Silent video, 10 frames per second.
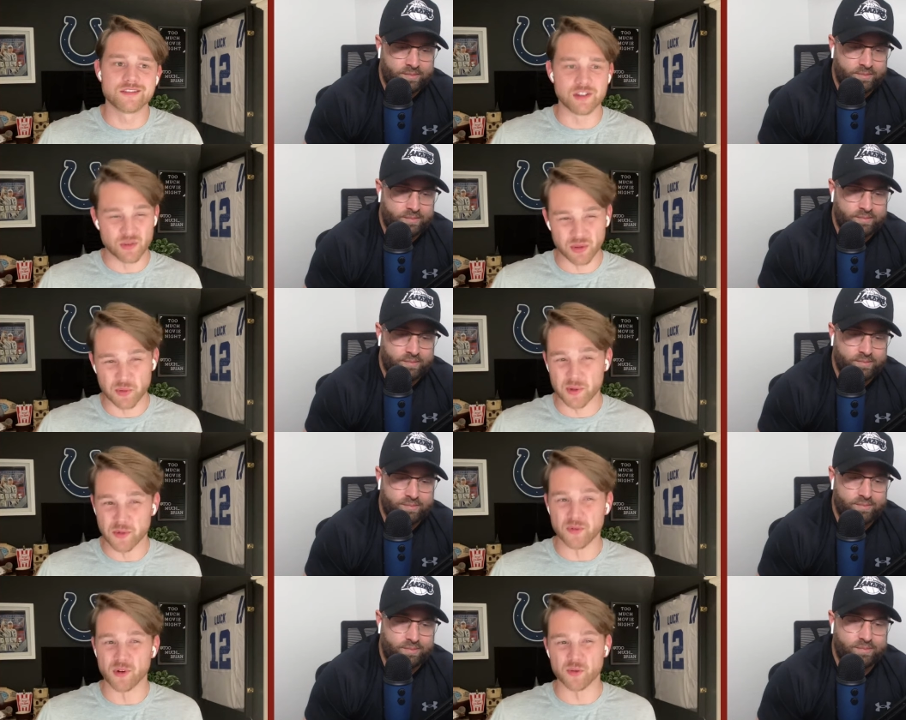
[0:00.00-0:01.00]
Speaker 1: do you really want to
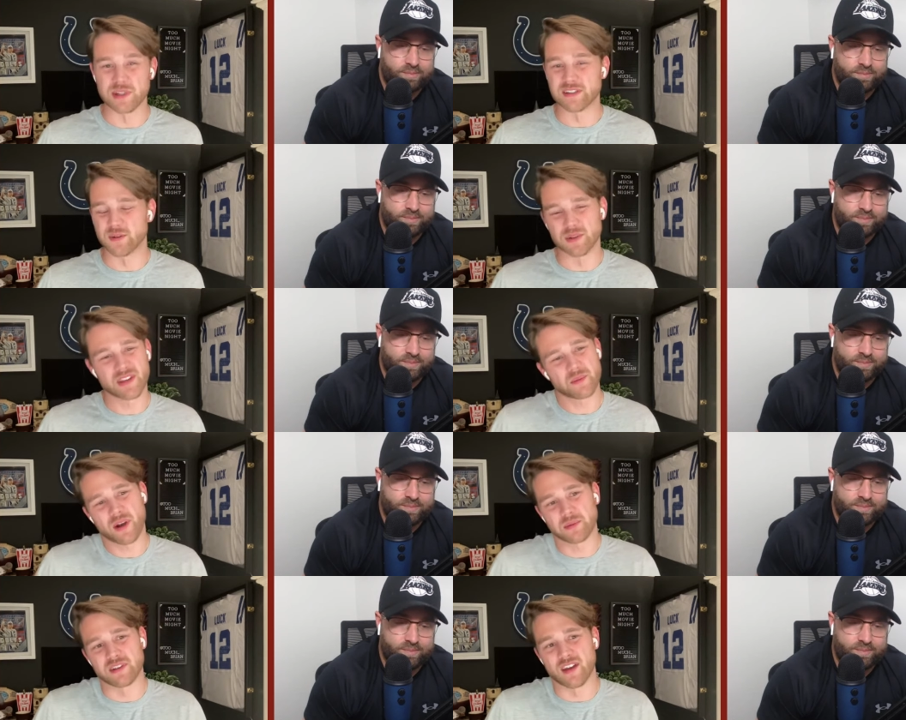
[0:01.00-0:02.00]
move on to week two with that?
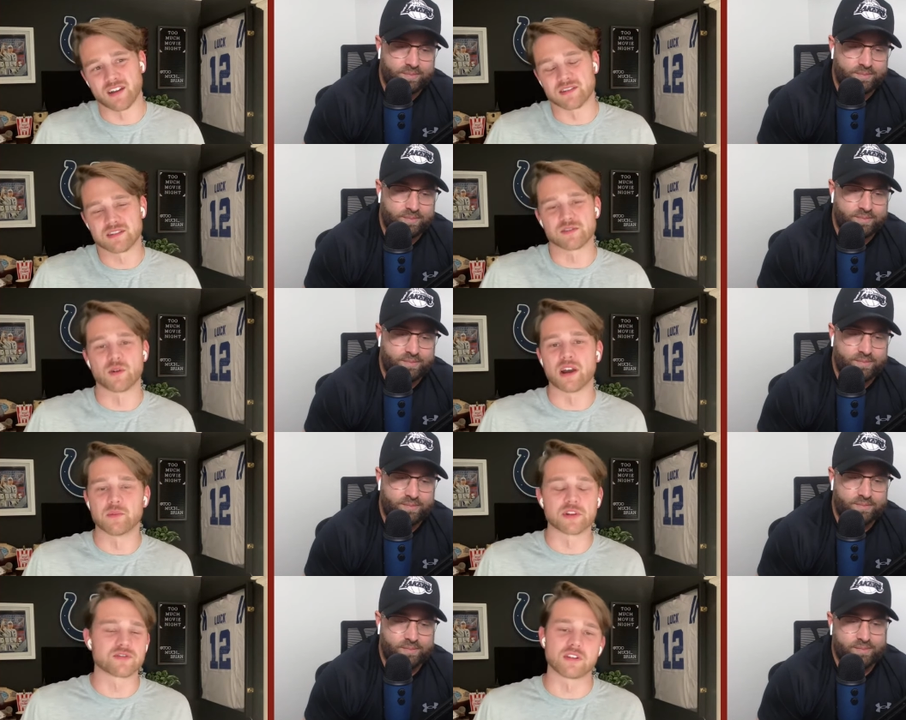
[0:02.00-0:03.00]
Probably not. So I'd
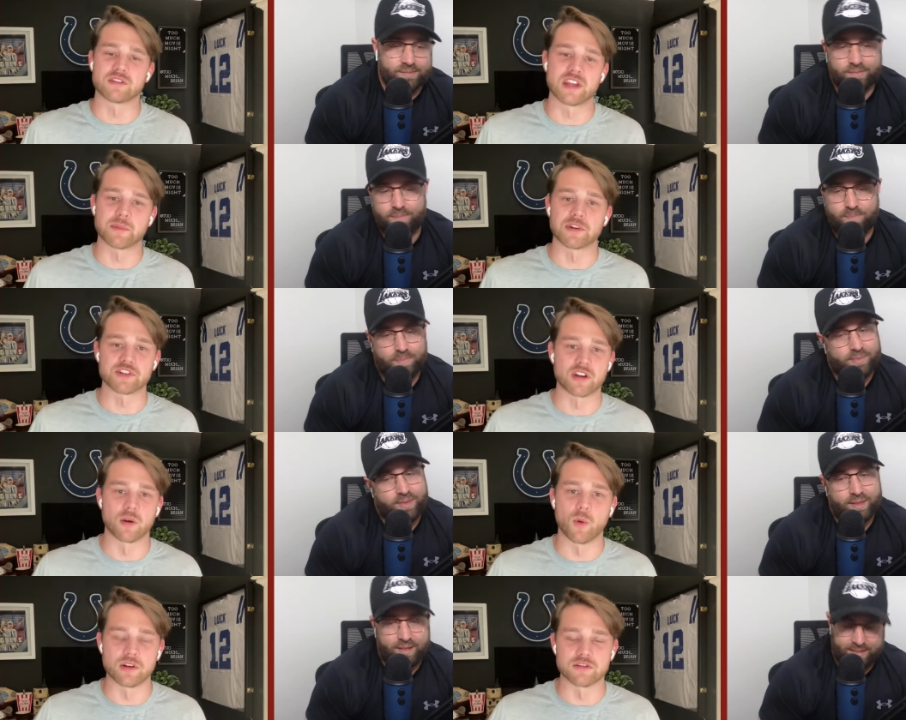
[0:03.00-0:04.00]
much rather take my shot at
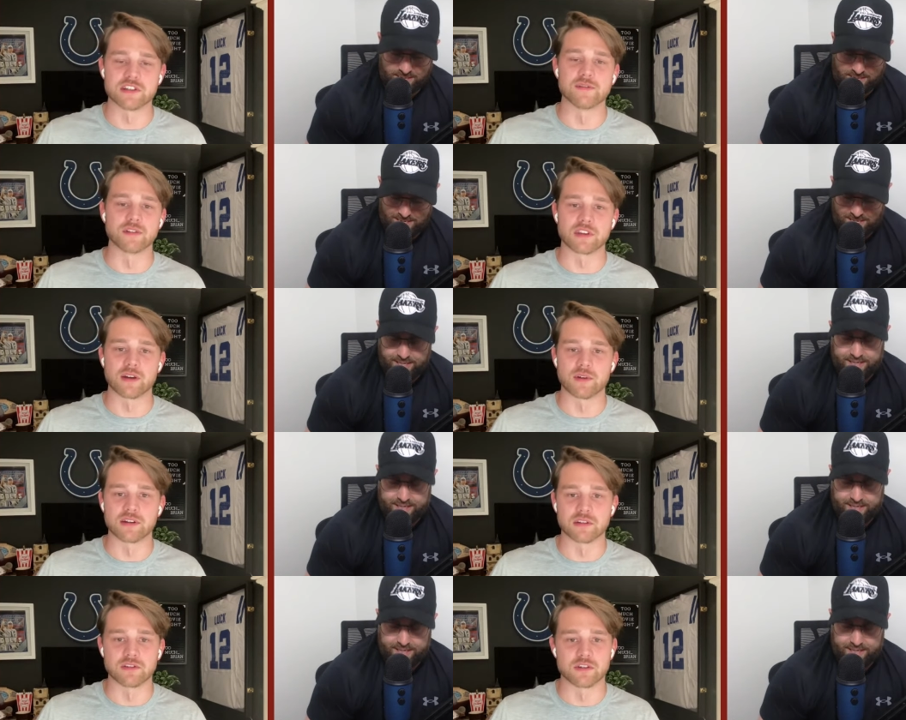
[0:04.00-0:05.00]
a wide receiver at that
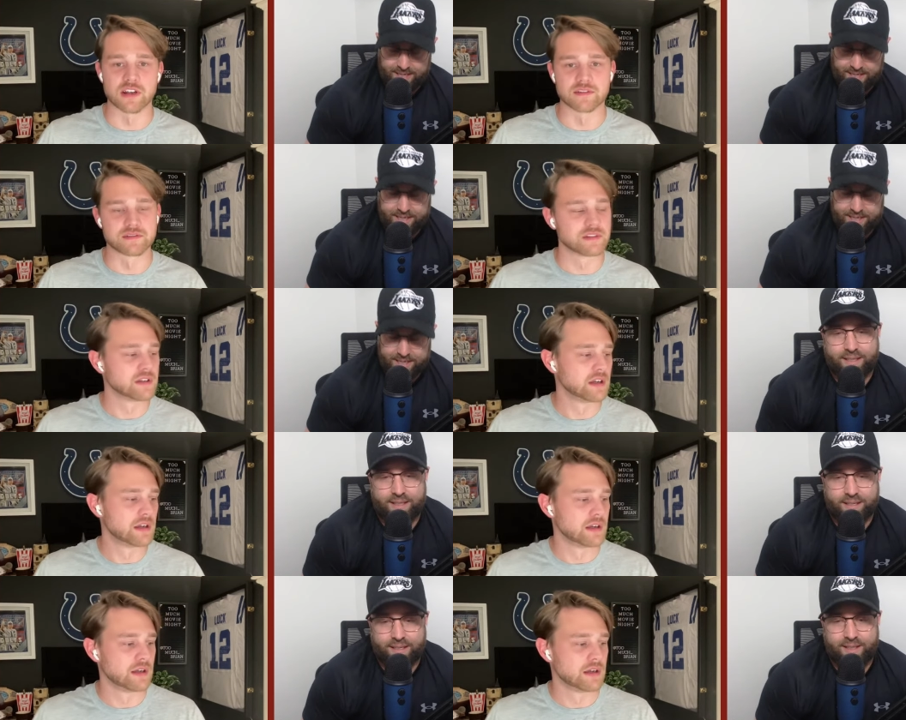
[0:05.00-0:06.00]
round in the draft.
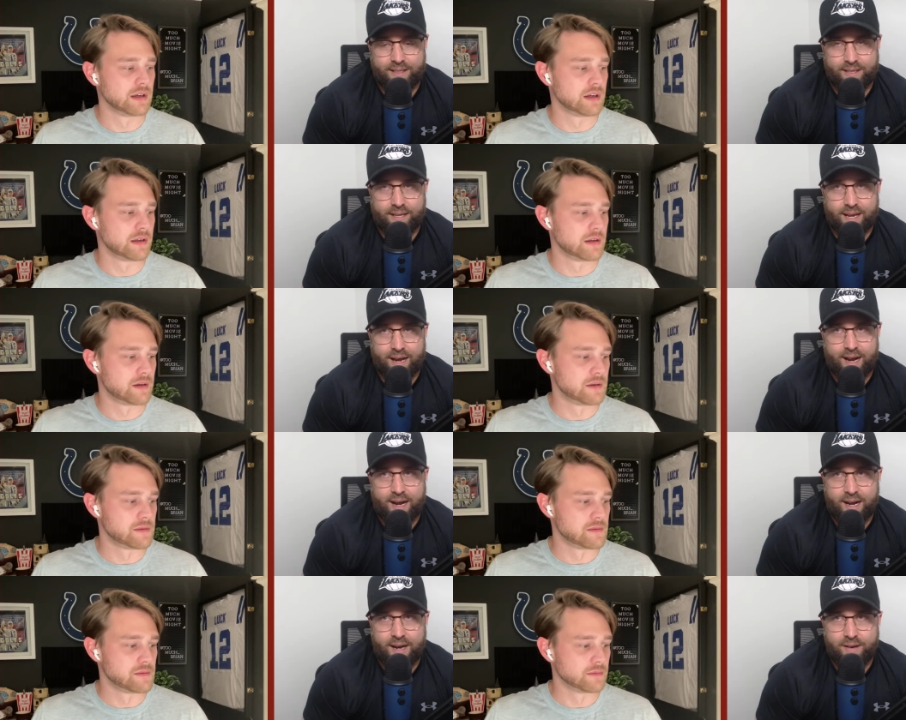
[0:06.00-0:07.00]

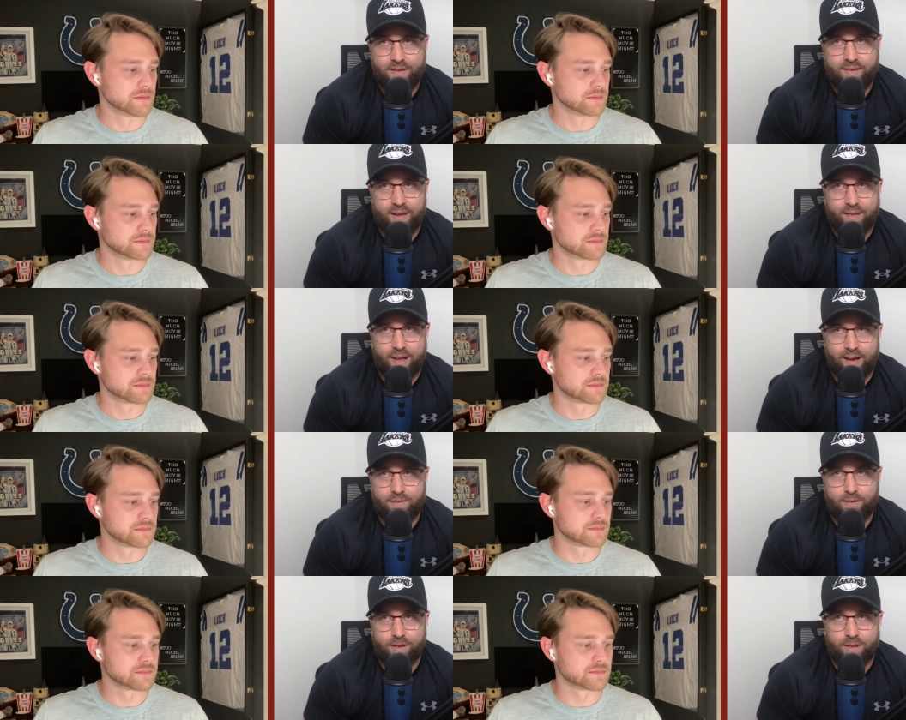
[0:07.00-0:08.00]
Speaker 2: Yeah, I would say like
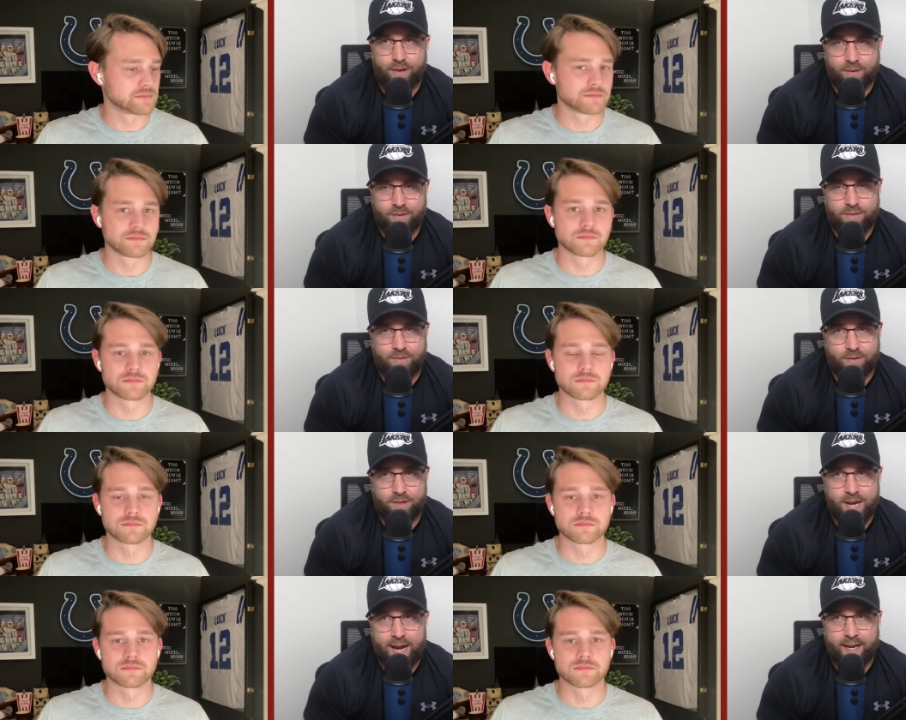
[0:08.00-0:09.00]
for those for
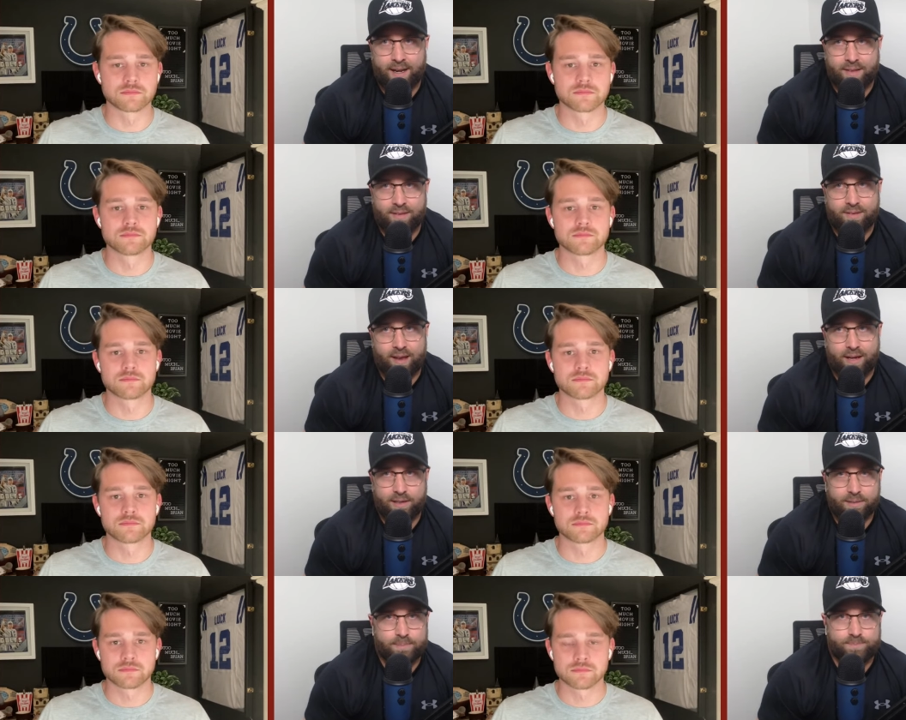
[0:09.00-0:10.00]
tight ends,
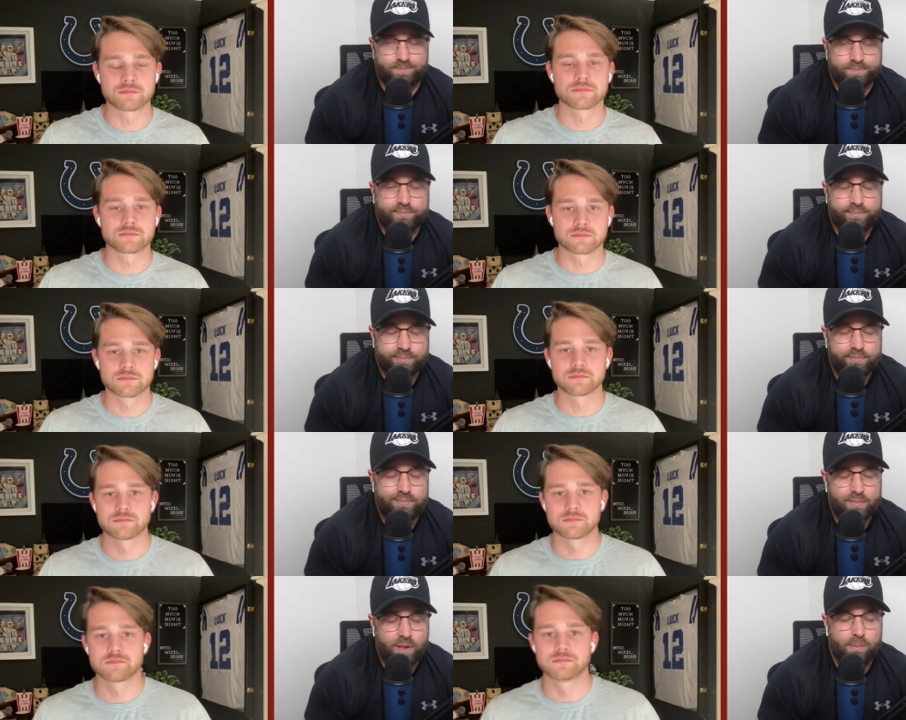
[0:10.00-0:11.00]
like
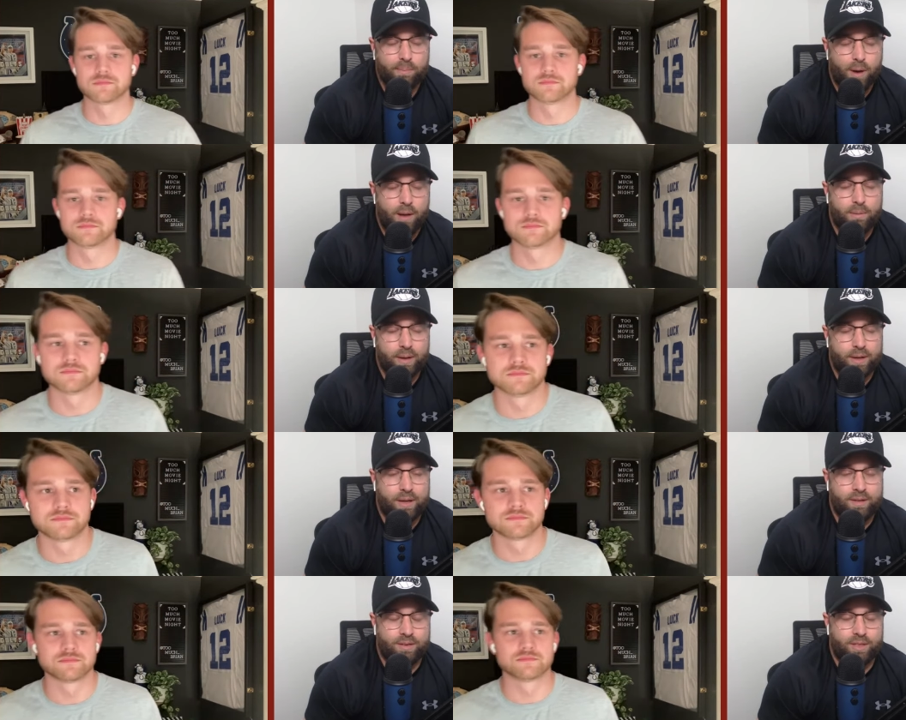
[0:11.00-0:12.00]
probably it's